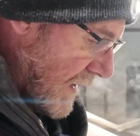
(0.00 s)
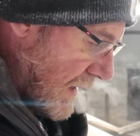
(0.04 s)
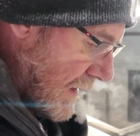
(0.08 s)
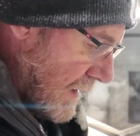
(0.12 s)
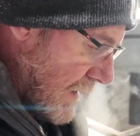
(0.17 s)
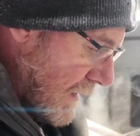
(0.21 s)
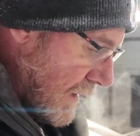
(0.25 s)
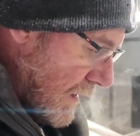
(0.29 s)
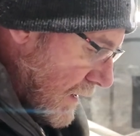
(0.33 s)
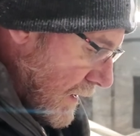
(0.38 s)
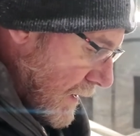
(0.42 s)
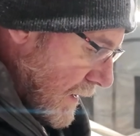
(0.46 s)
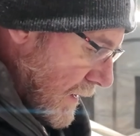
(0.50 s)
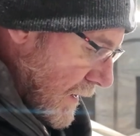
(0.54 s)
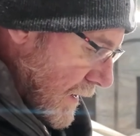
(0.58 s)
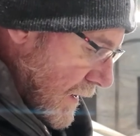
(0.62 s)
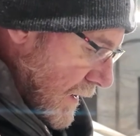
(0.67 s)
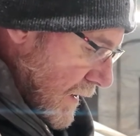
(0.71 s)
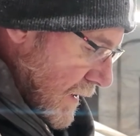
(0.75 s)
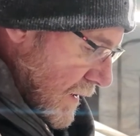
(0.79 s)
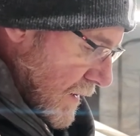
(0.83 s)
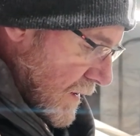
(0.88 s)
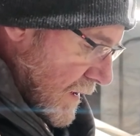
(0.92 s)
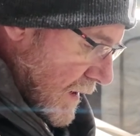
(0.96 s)
in.
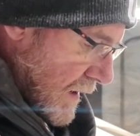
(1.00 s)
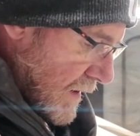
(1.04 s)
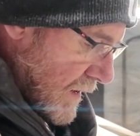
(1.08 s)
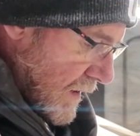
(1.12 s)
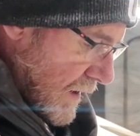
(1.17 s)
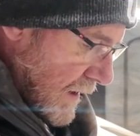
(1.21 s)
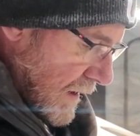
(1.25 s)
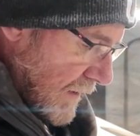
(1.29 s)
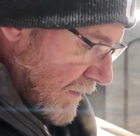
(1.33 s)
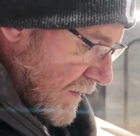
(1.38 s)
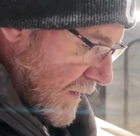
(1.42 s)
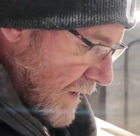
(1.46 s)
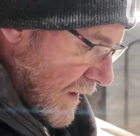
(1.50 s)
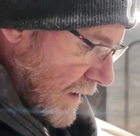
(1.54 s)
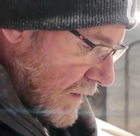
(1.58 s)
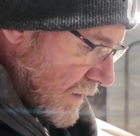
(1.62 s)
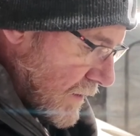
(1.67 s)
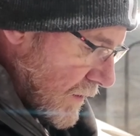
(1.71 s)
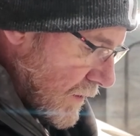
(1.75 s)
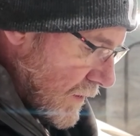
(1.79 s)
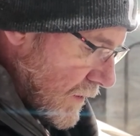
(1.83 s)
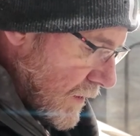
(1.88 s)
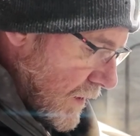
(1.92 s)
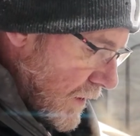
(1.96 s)
So that's going to have to get
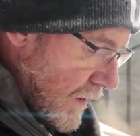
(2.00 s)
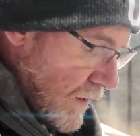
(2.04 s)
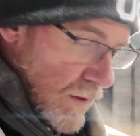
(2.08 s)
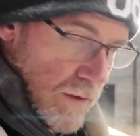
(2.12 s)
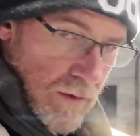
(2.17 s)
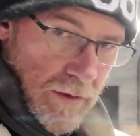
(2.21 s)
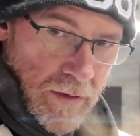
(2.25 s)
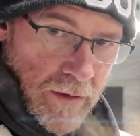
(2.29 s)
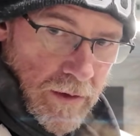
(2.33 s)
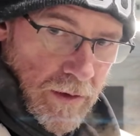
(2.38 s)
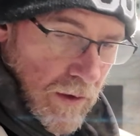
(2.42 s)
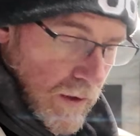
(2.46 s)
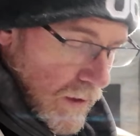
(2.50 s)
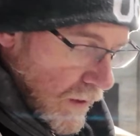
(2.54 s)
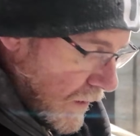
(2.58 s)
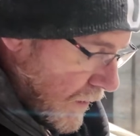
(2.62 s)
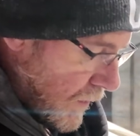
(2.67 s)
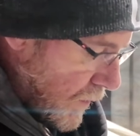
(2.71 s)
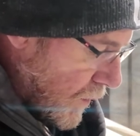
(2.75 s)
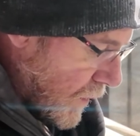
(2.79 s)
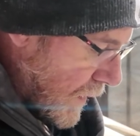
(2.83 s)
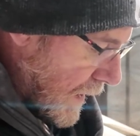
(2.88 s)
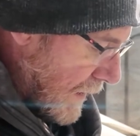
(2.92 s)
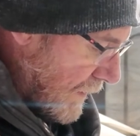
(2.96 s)
done
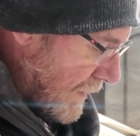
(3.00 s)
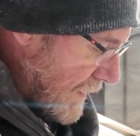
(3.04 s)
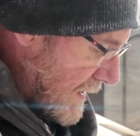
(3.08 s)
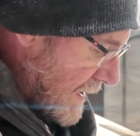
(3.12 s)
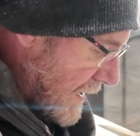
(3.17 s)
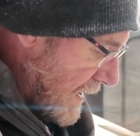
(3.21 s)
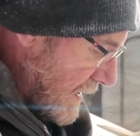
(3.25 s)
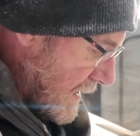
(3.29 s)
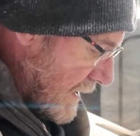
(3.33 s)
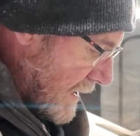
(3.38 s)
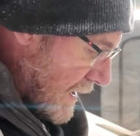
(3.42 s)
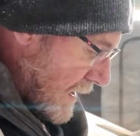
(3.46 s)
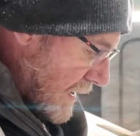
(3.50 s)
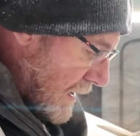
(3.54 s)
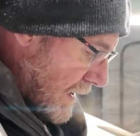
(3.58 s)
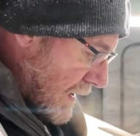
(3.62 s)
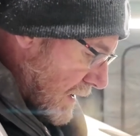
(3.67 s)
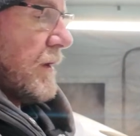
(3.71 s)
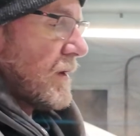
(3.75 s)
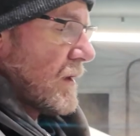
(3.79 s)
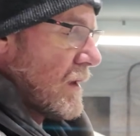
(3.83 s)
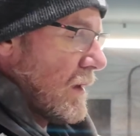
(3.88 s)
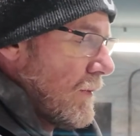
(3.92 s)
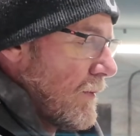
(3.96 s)
where it is.
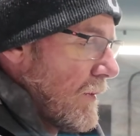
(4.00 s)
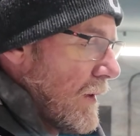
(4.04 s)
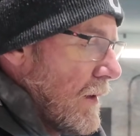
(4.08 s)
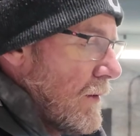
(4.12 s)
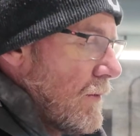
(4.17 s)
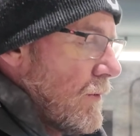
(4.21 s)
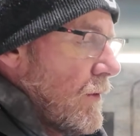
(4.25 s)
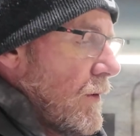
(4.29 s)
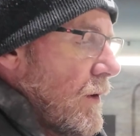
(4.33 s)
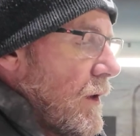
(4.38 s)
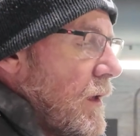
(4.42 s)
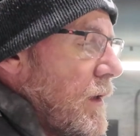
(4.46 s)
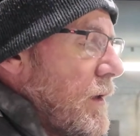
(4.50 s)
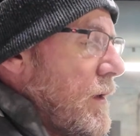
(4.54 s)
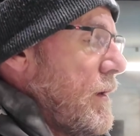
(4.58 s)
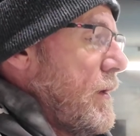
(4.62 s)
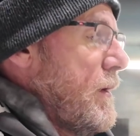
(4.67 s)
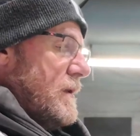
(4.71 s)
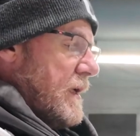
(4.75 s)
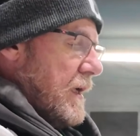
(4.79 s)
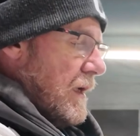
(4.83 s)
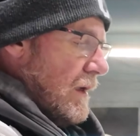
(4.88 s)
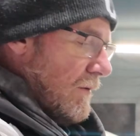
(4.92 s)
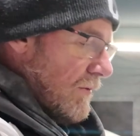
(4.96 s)
So I'm now going to
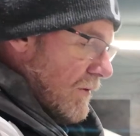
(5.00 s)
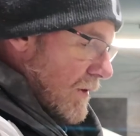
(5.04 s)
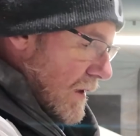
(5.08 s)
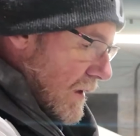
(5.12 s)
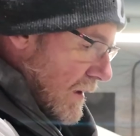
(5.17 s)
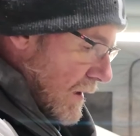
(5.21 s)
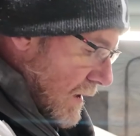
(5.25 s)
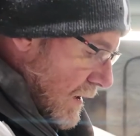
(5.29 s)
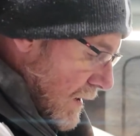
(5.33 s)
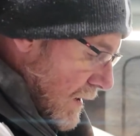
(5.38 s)
tack rag